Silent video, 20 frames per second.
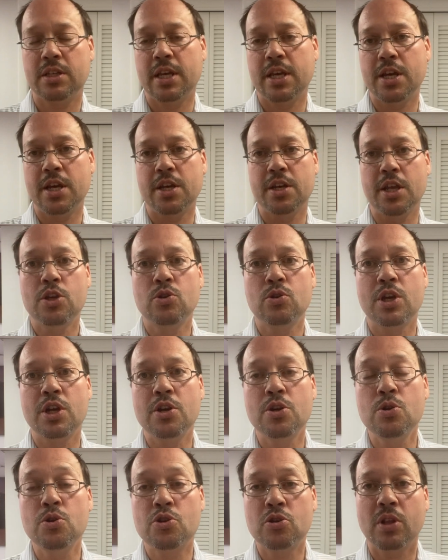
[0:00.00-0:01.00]
and you
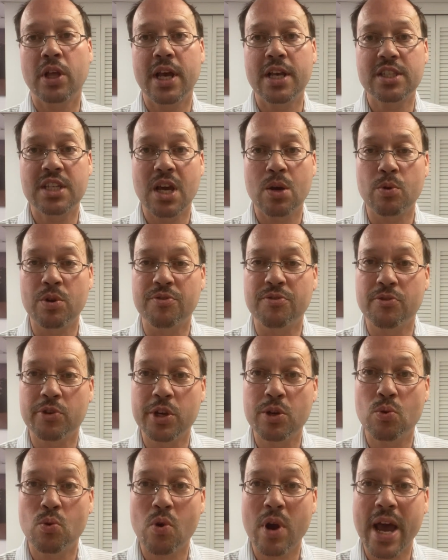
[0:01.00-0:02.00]
can neutralize that with
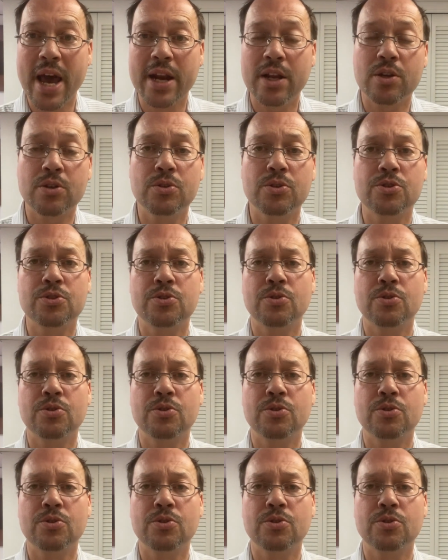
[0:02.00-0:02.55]
free radicals.